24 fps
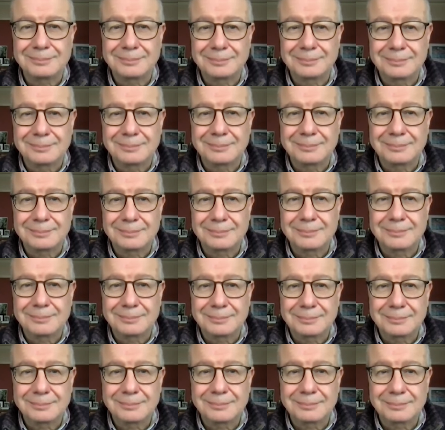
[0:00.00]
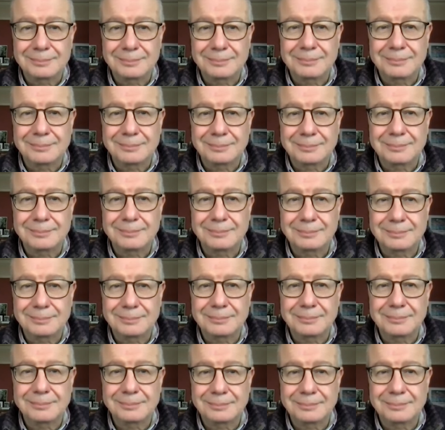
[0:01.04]

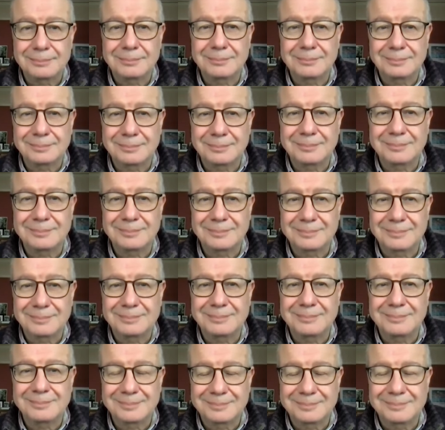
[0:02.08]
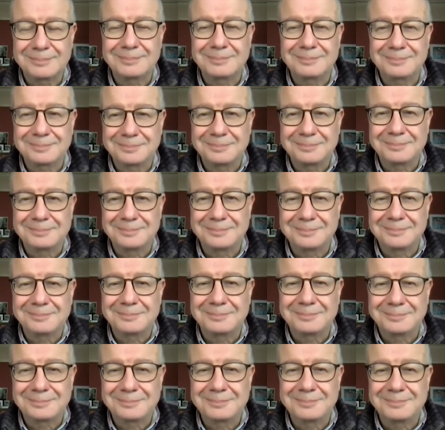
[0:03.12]

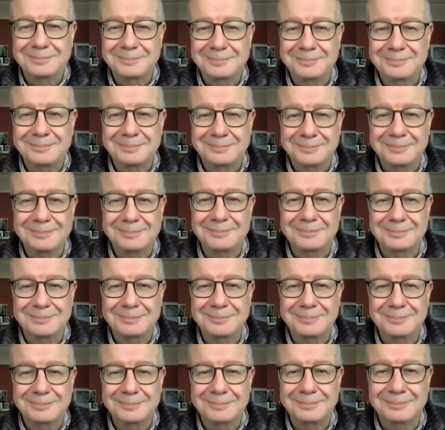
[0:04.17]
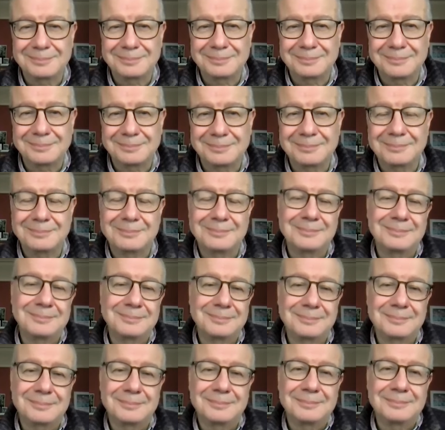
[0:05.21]

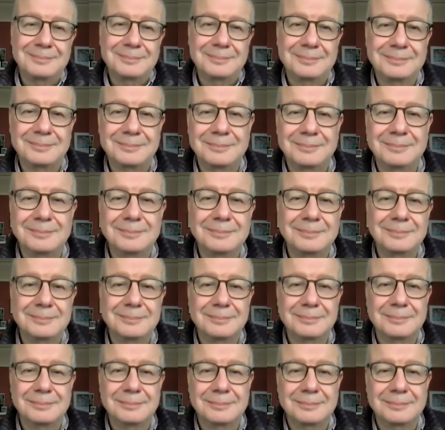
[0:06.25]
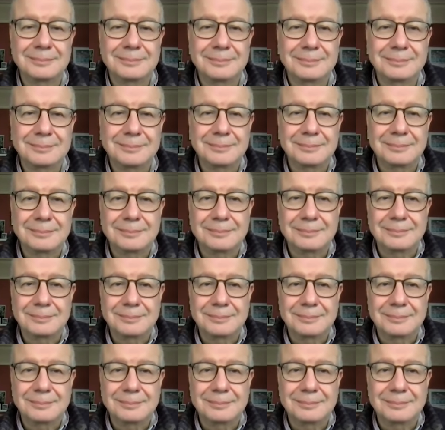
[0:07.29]
This person isn't speaking.